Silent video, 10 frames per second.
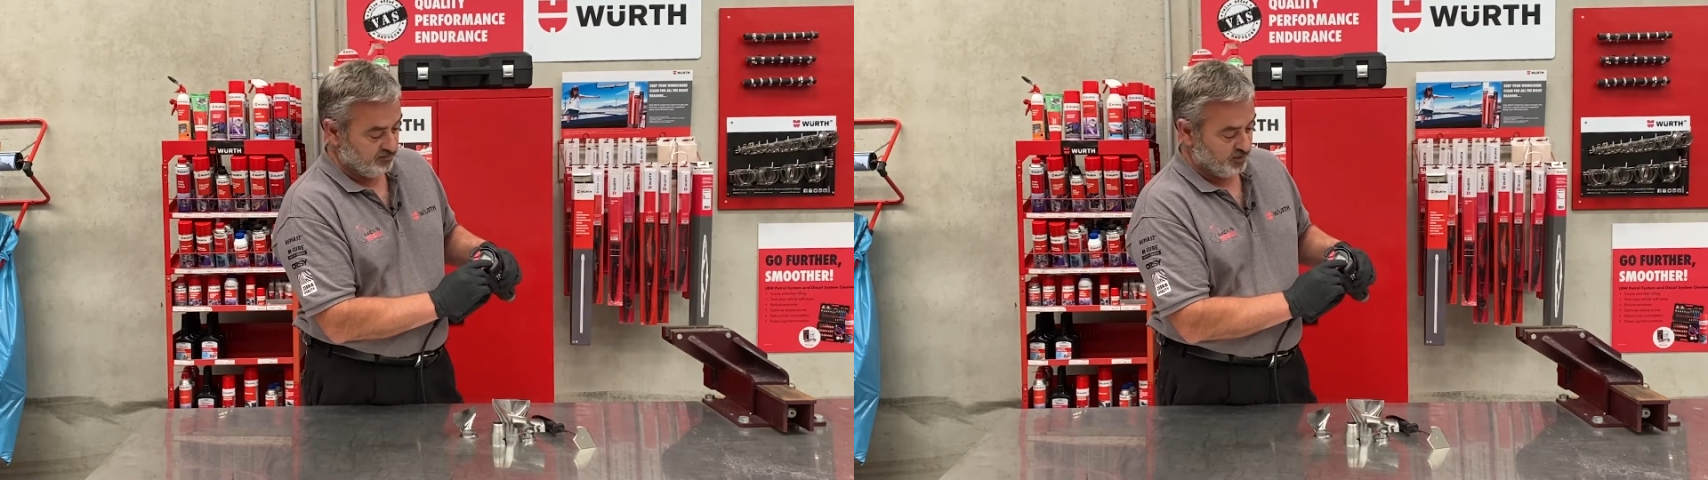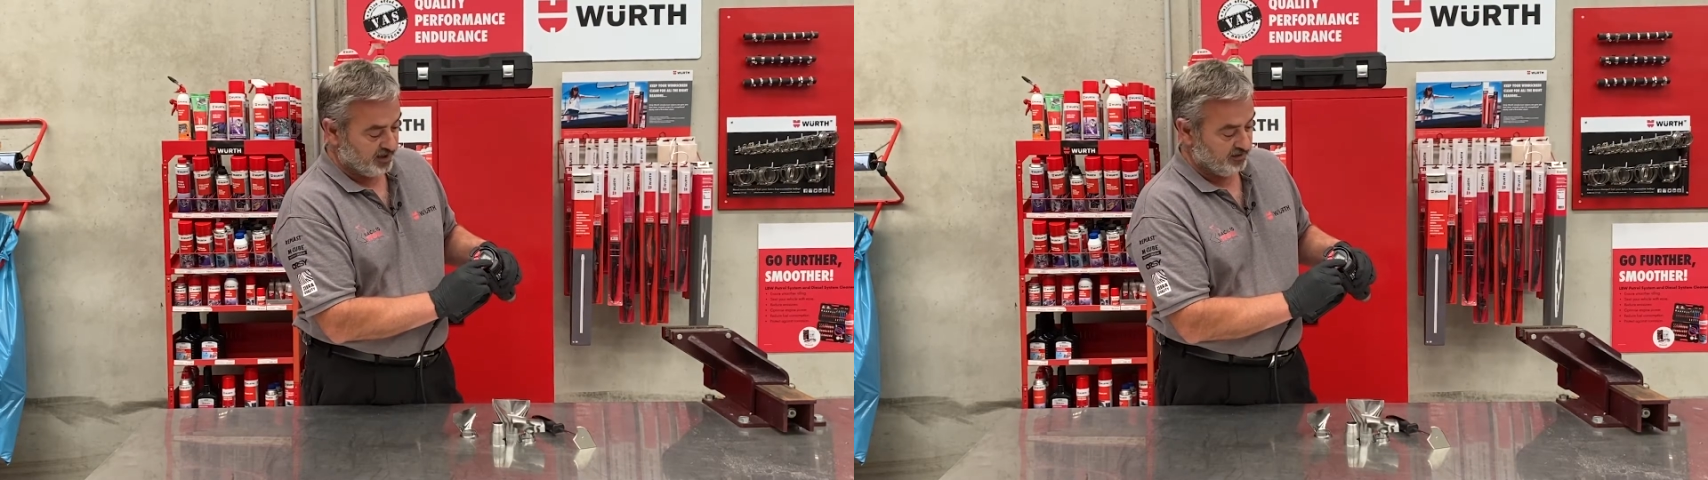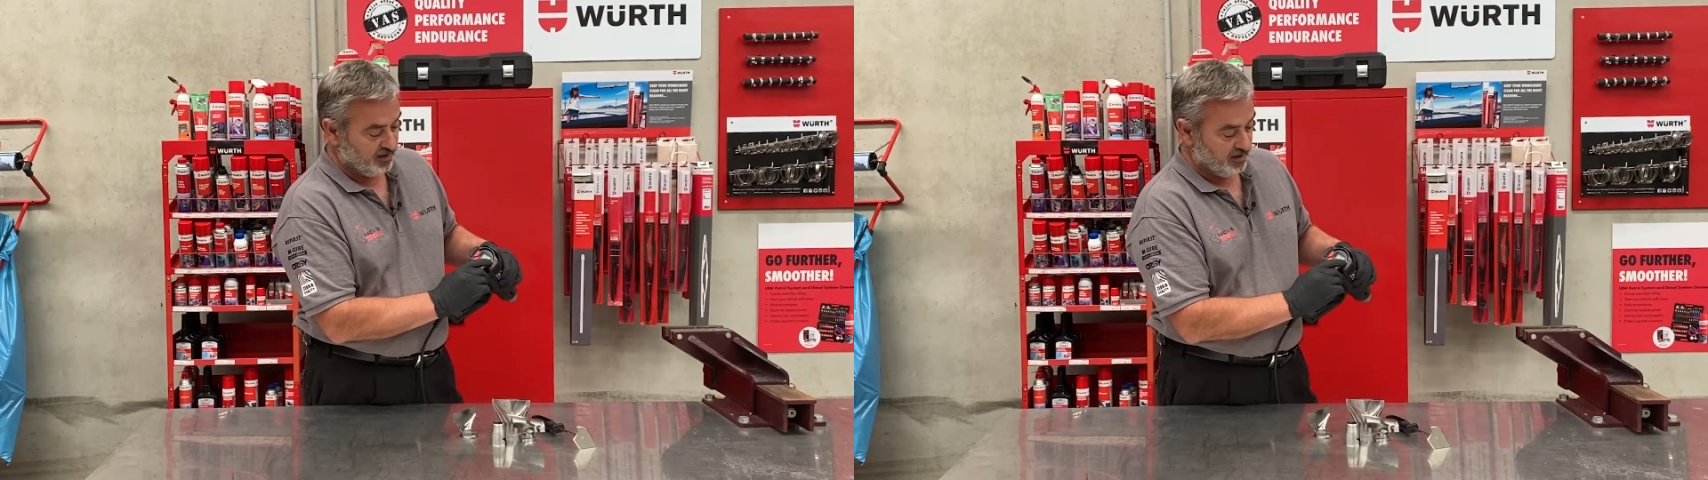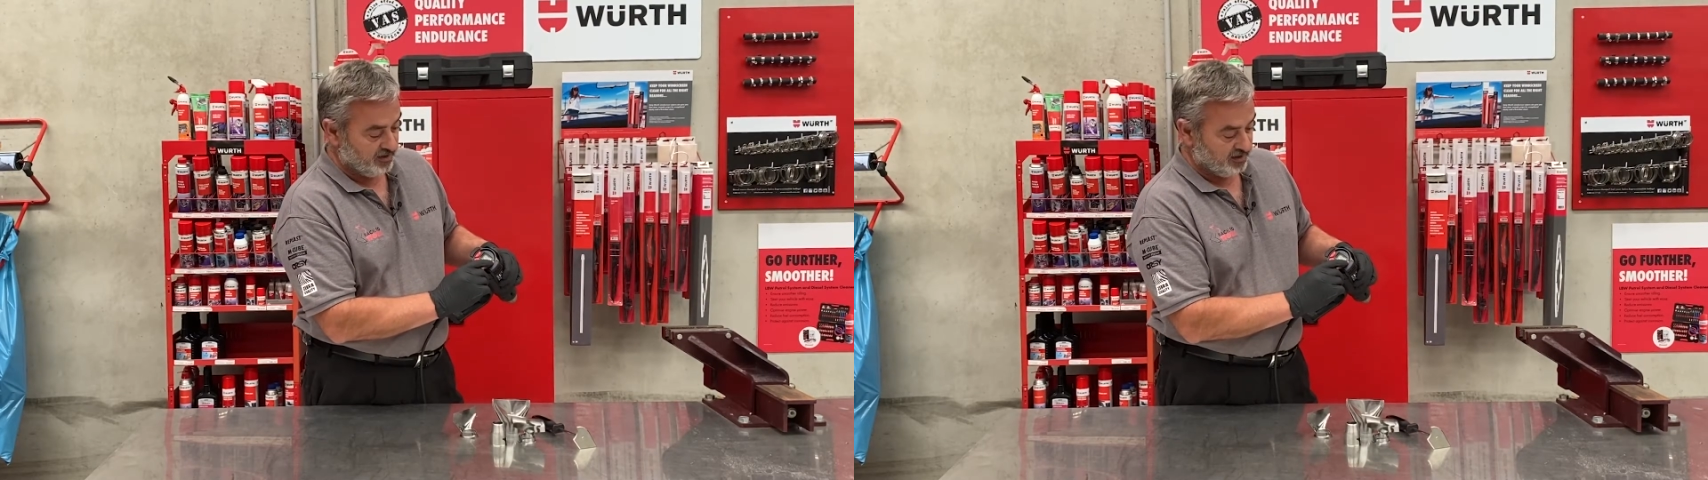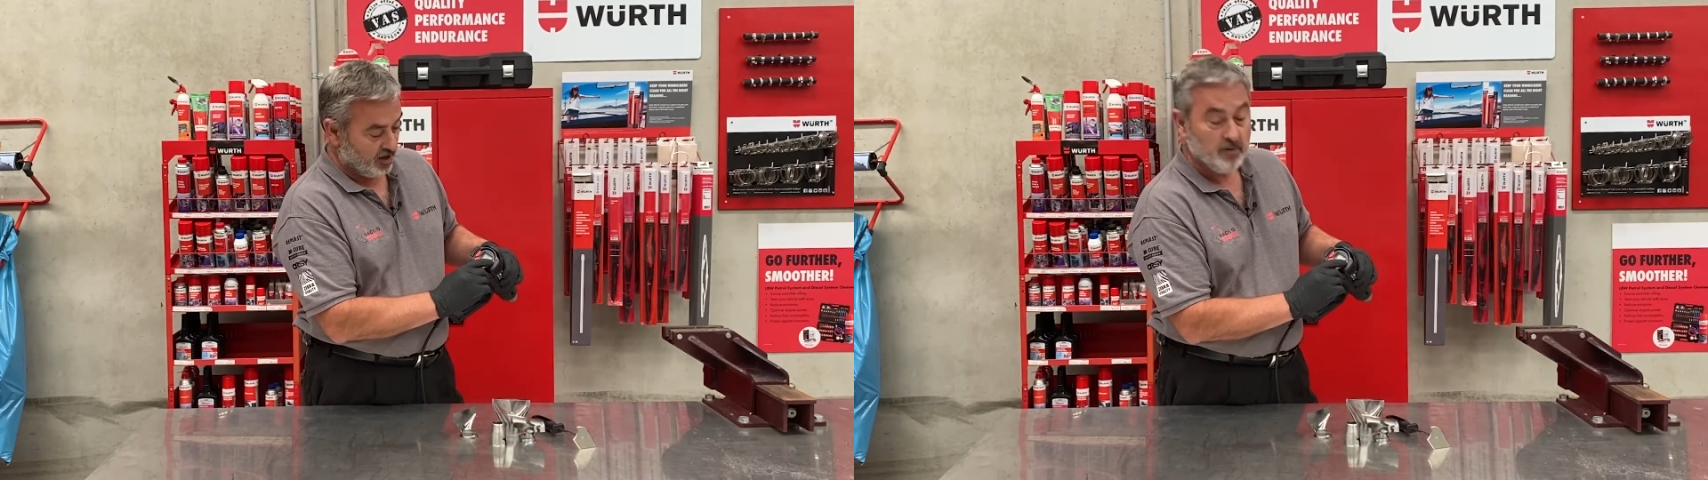We can
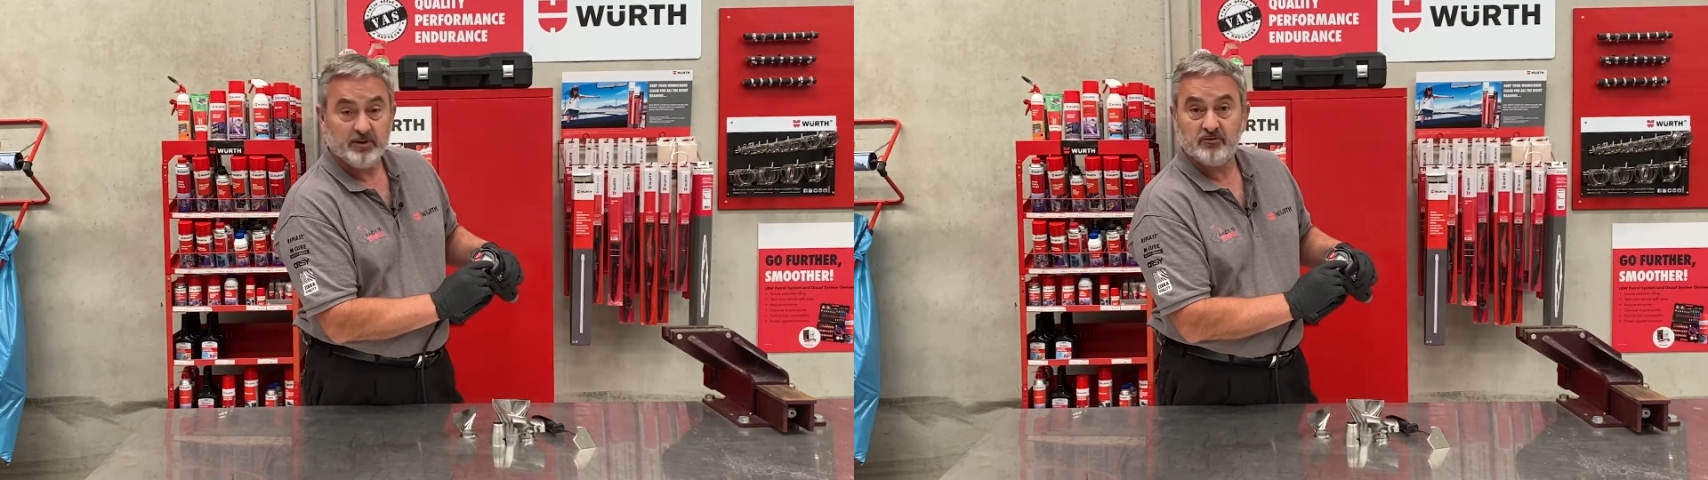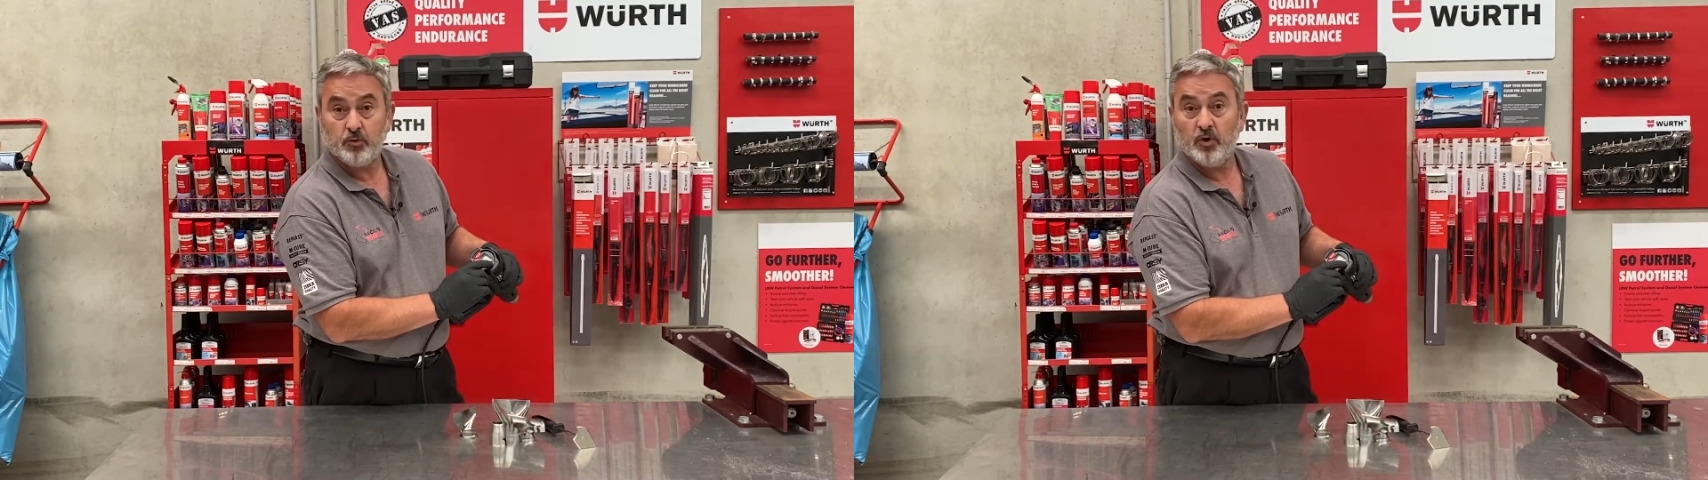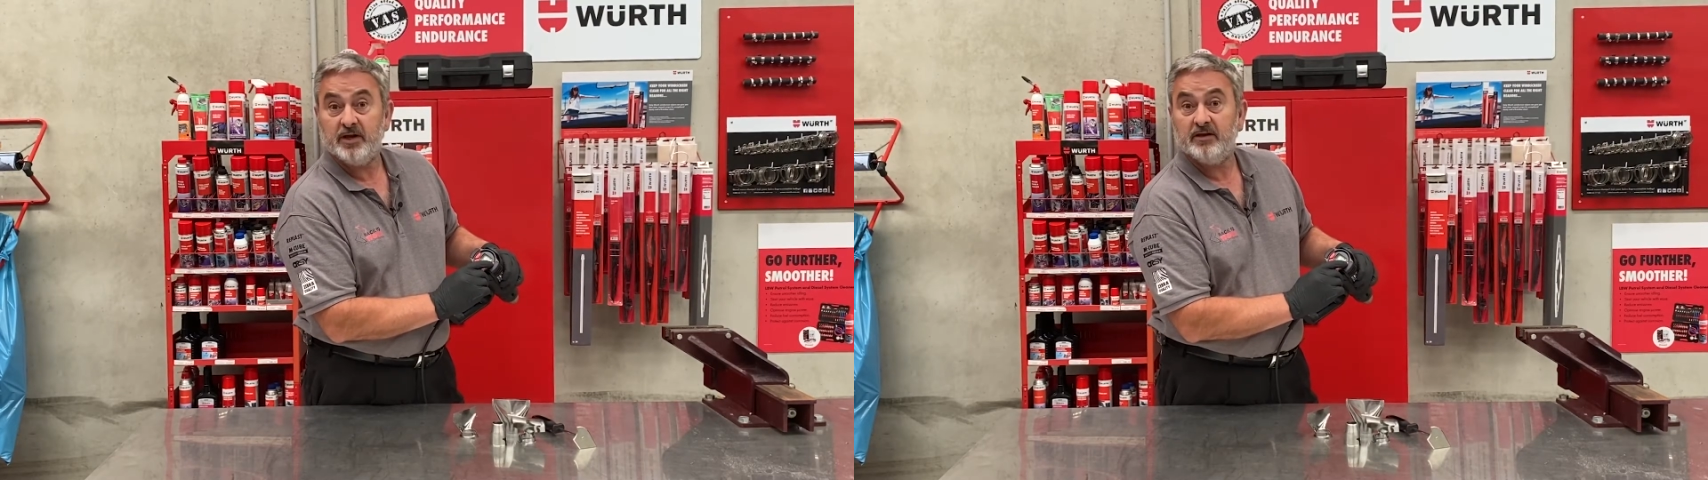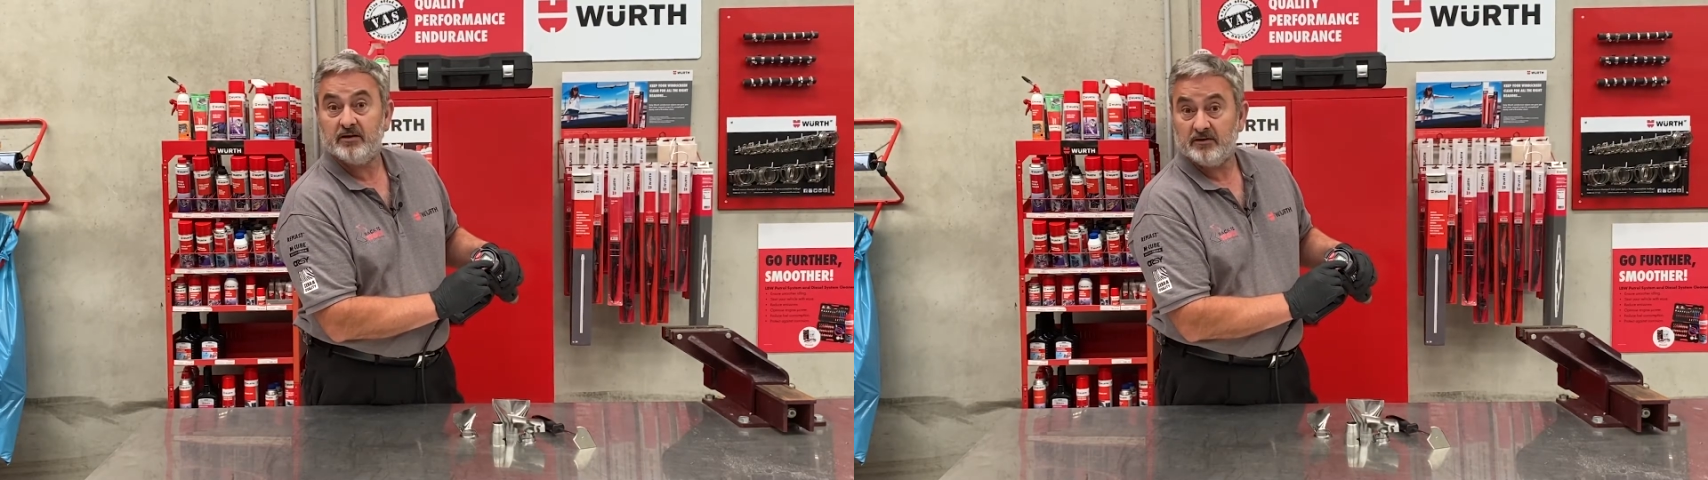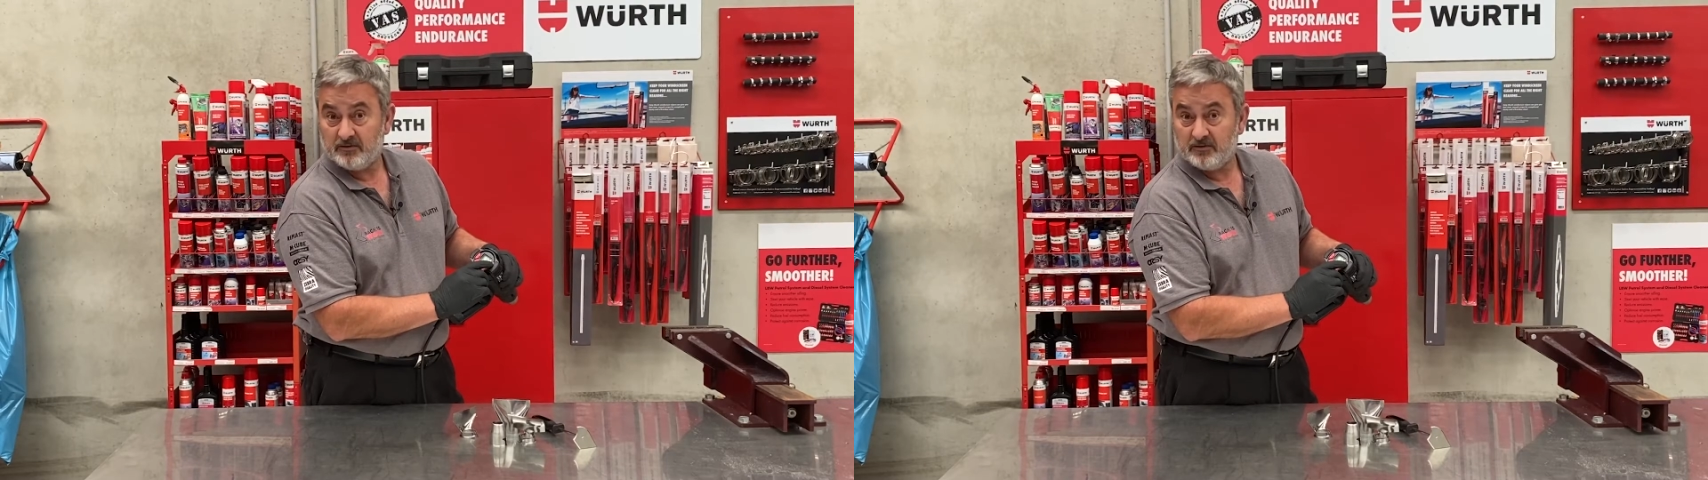go between